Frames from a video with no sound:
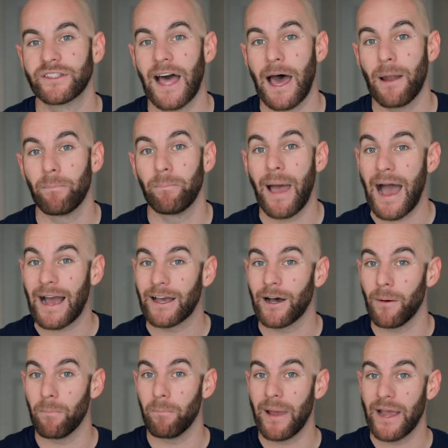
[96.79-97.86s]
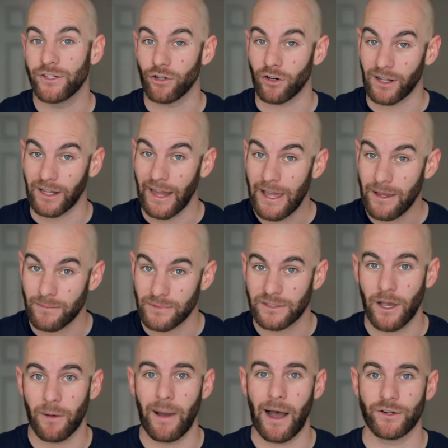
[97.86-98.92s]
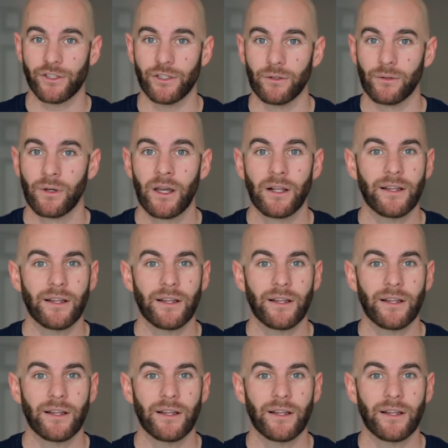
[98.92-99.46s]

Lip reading: that back up major claims about you,